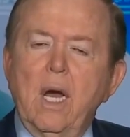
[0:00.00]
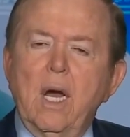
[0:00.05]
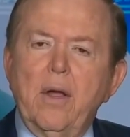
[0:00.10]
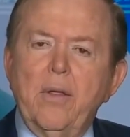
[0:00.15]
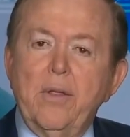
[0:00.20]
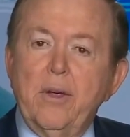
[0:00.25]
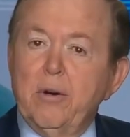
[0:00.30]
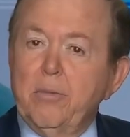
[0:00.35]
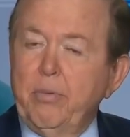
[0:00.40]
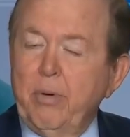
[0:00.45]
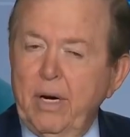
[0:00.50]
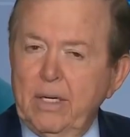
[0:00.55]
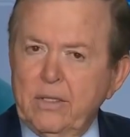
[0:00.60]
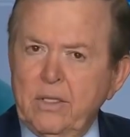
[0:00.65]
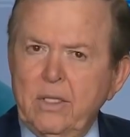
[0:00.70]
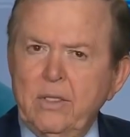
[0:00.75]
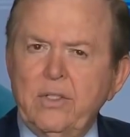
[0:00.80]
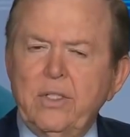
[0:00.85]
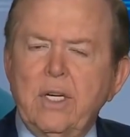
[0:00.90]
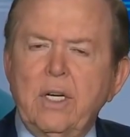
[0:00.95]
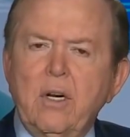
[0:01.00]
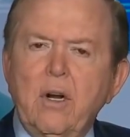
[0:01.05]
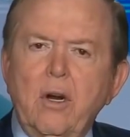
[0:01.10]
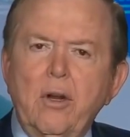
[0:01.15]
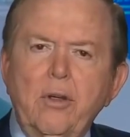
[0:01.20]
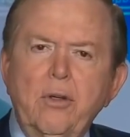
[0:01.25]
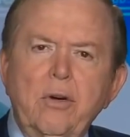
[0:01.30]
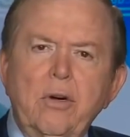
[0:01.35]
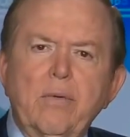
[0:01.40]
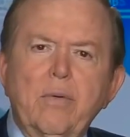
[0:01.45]
their presence in
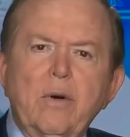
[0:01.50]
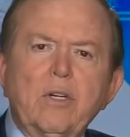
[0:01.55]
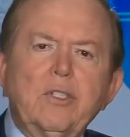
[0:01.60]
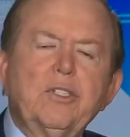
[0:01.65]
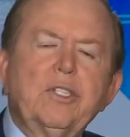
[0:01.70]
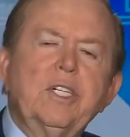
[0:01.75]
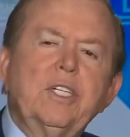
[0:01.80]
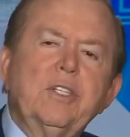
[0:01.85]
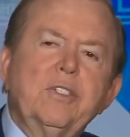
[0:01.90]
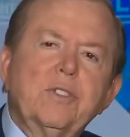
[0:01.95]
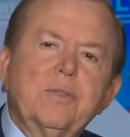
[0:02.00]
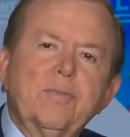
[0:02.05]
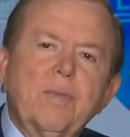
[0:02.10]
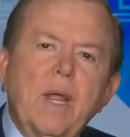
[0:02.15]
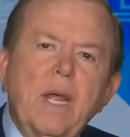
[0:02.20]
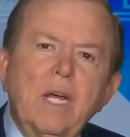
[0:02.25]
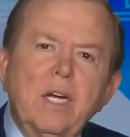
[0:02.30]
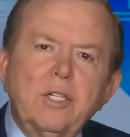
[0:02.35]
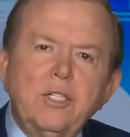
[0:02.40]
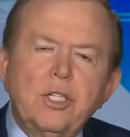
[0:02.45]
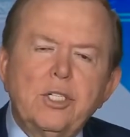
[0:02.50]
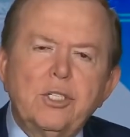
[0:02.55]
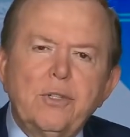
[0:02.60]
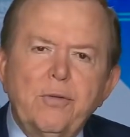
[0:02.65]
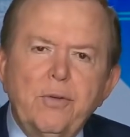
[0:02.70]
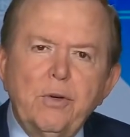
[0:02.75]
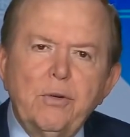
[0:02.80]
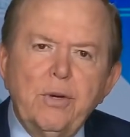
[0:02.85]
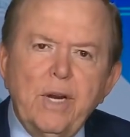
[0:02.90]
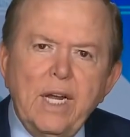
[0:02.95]
our universities. Just a
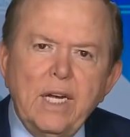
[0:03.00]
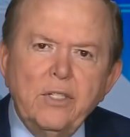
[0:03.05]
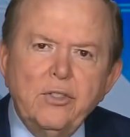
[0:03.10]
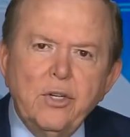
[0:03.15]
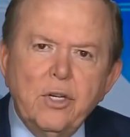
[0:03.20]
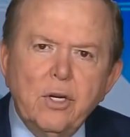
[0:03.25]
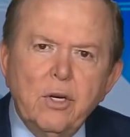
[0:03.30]
few days